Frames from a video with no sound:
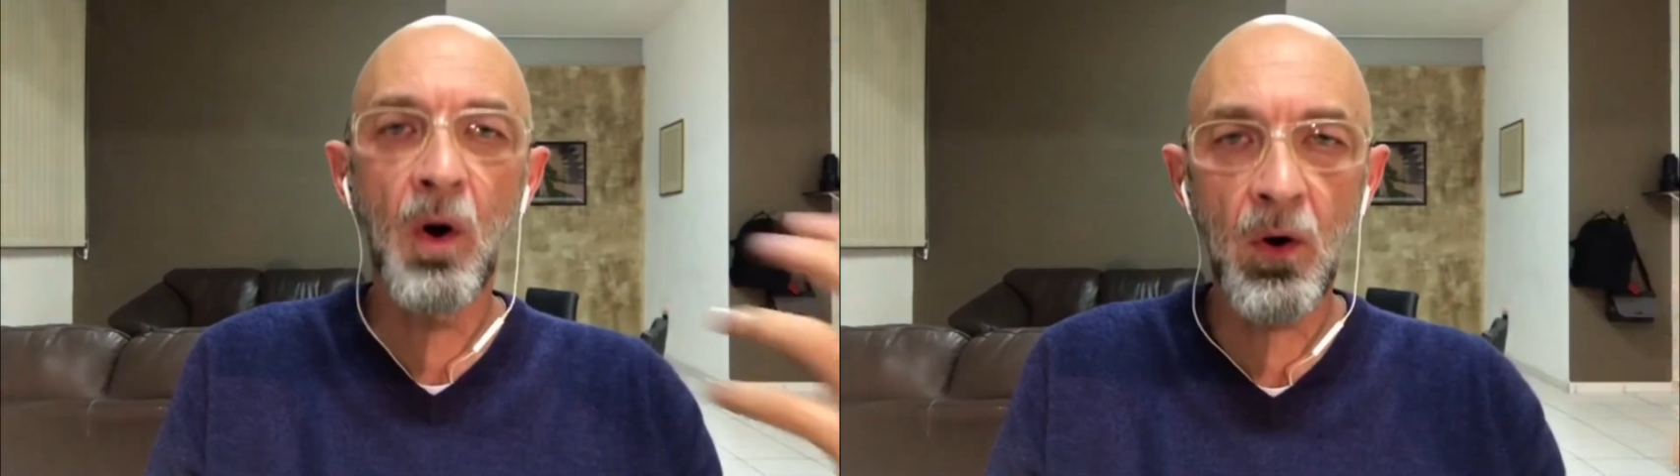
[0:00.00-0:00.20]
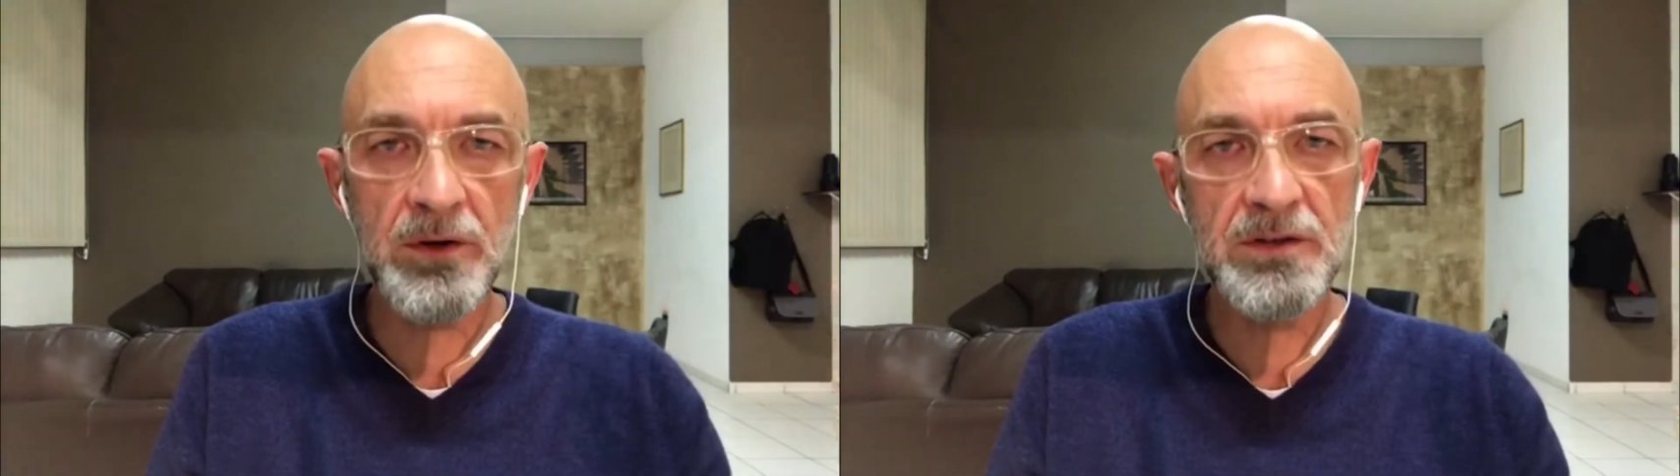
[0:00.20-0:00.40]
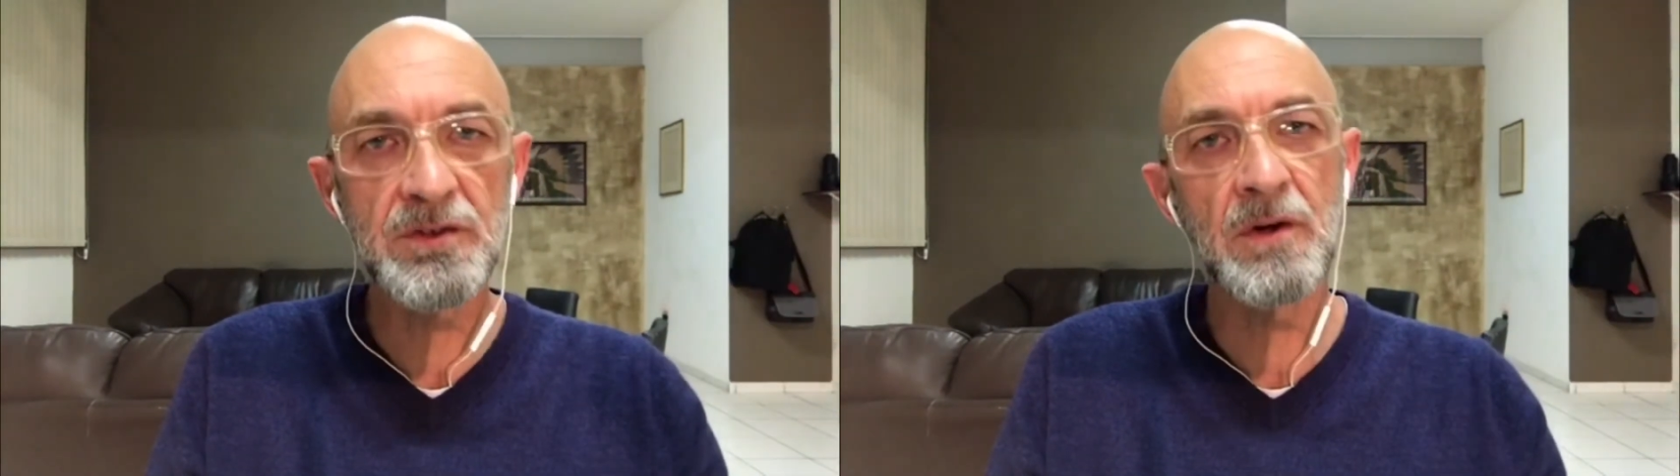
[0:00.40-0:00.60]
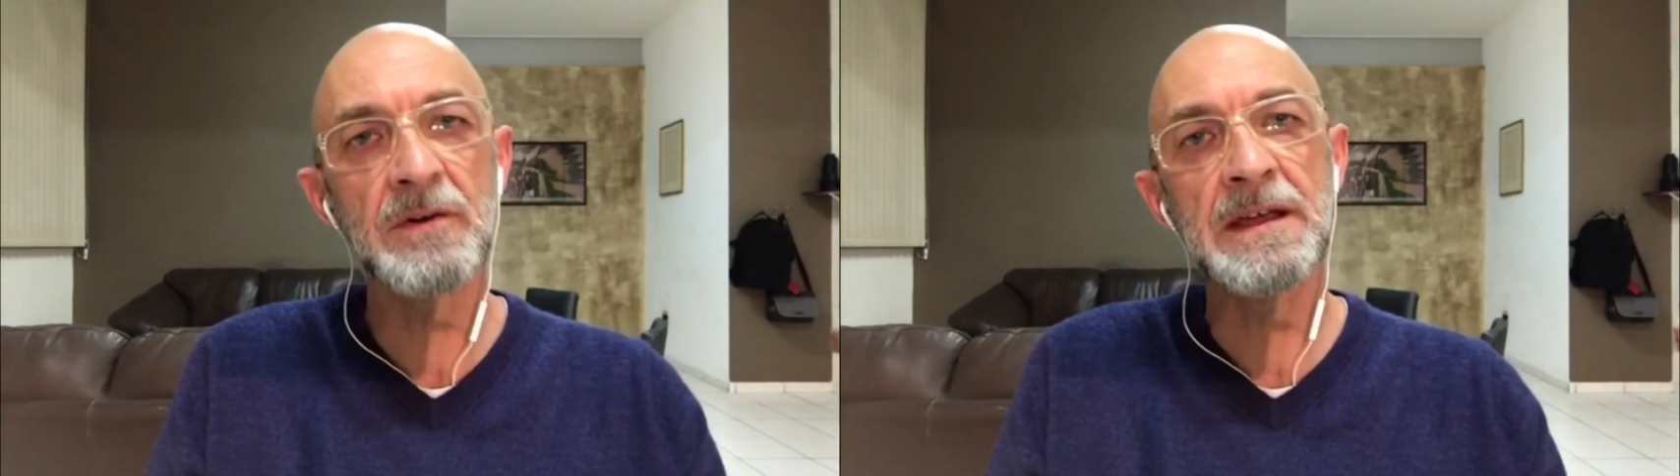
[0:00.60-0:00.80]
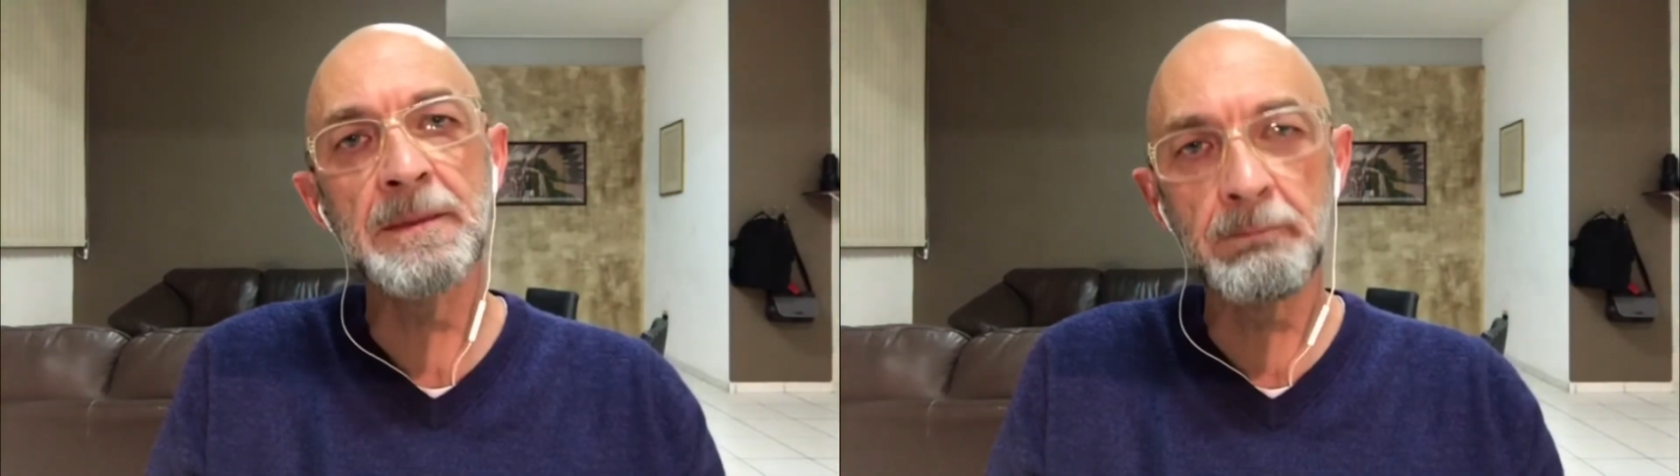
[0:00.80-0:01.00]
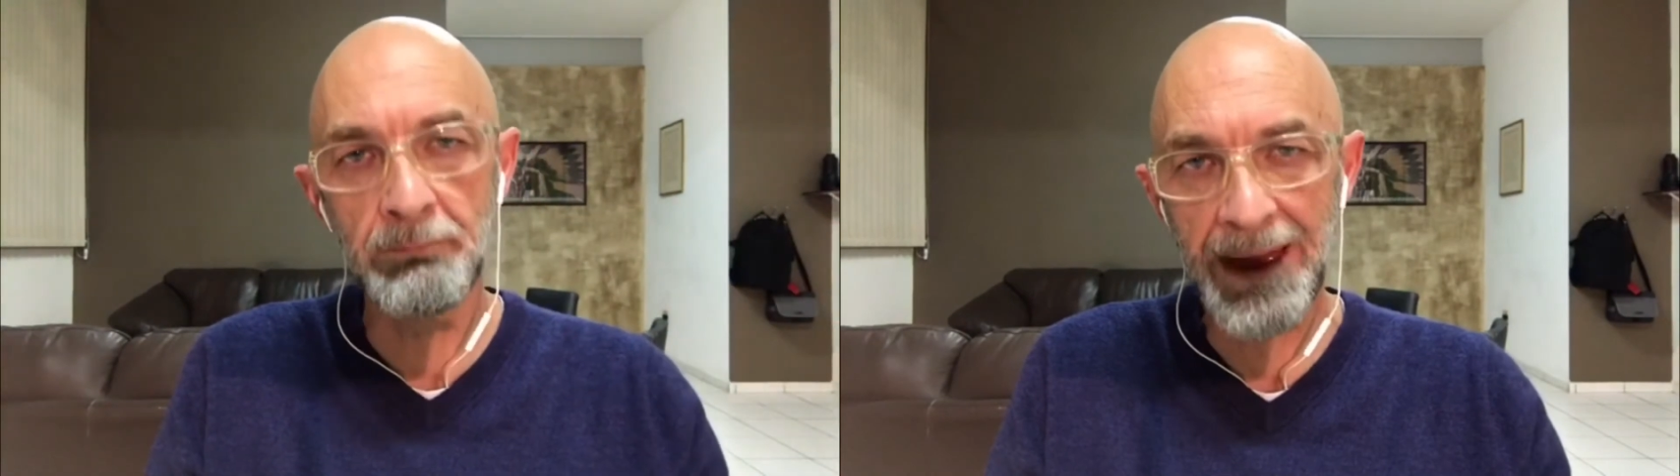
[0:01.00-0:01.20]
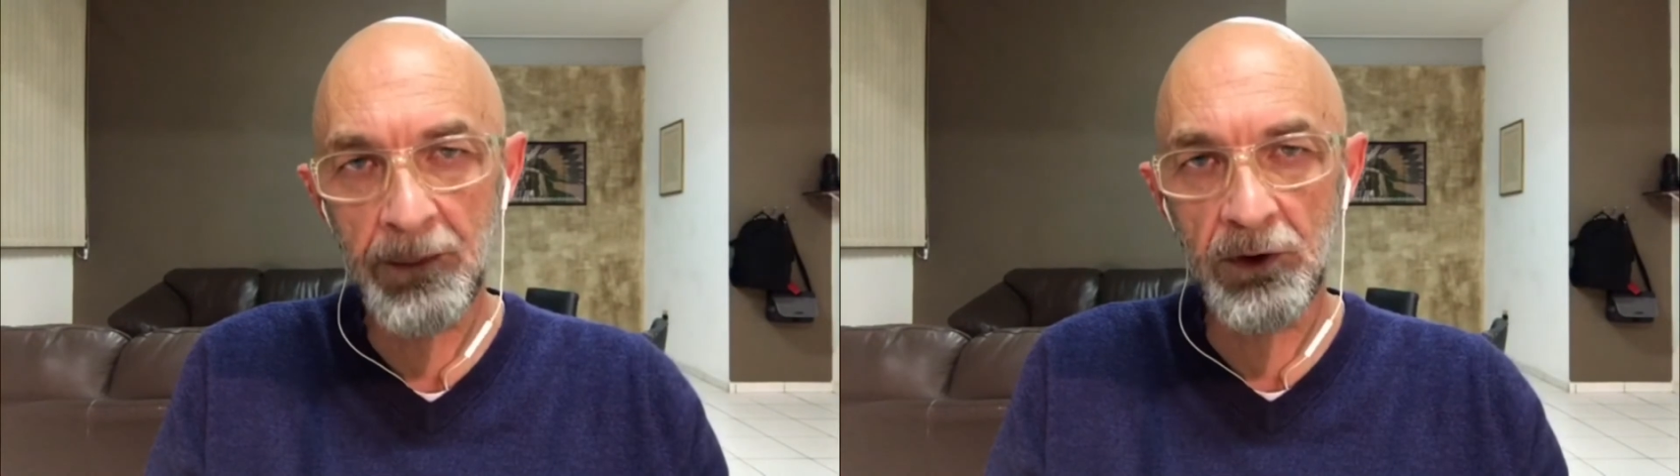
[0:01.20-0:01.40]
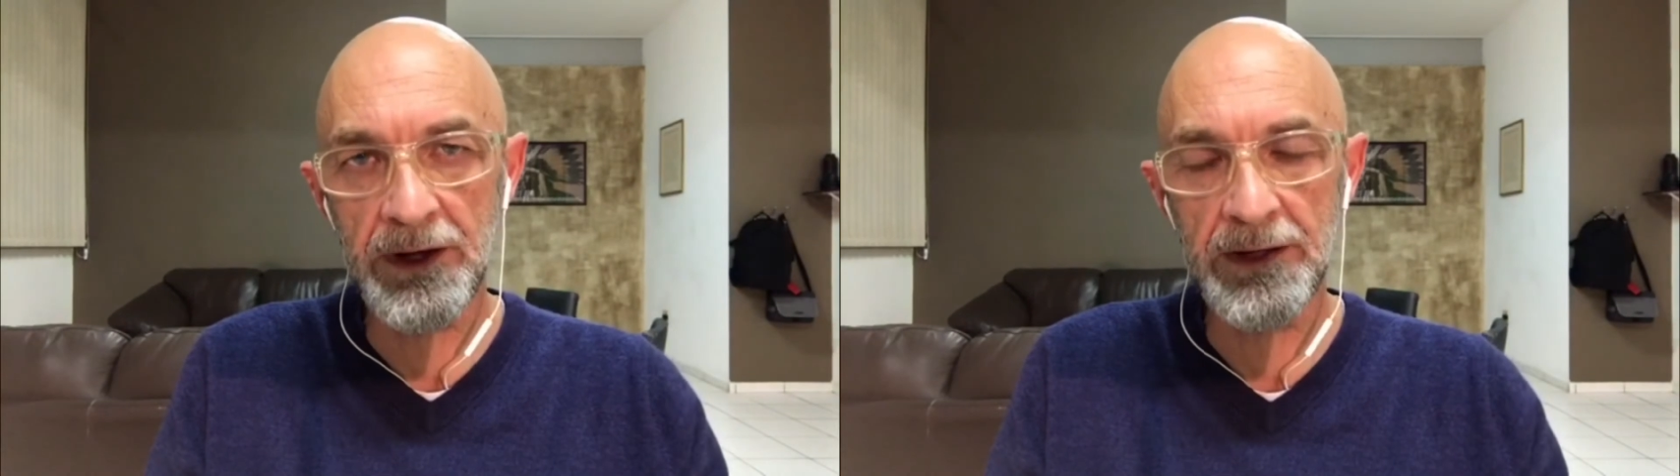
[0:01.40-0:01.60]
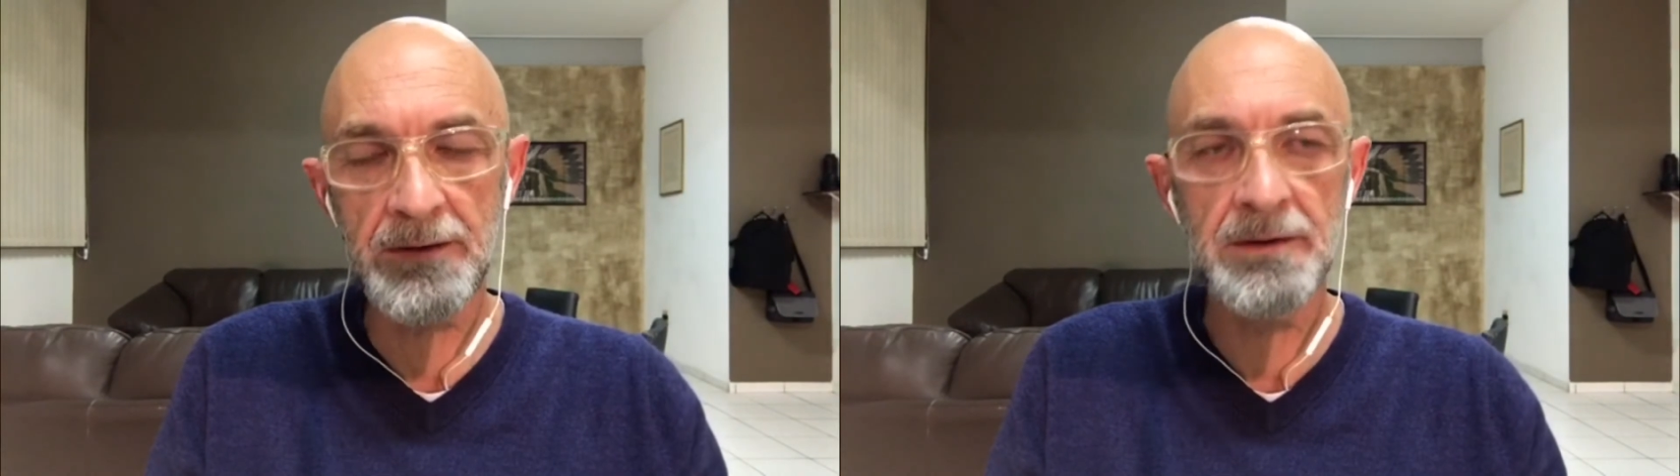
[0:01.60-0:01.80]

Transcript: auditory memory.